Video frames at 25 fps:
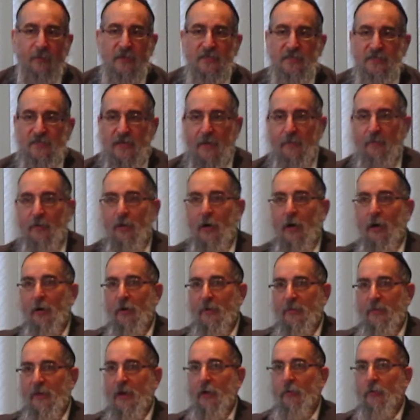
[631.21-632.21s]
a seminar
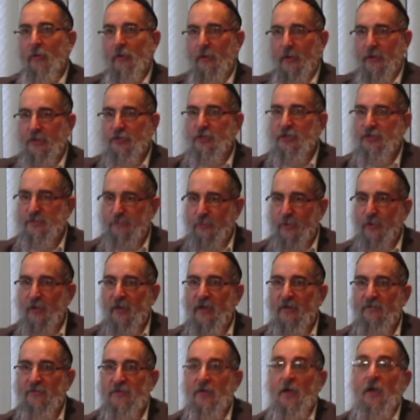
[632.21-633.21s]
in their religious
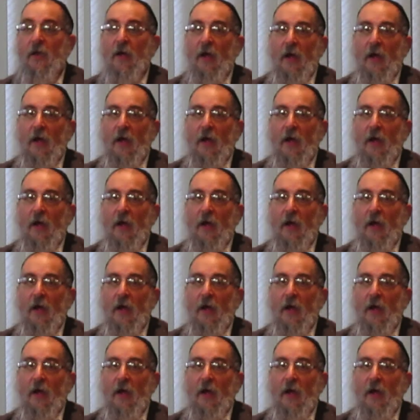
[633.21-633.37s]
beliefs,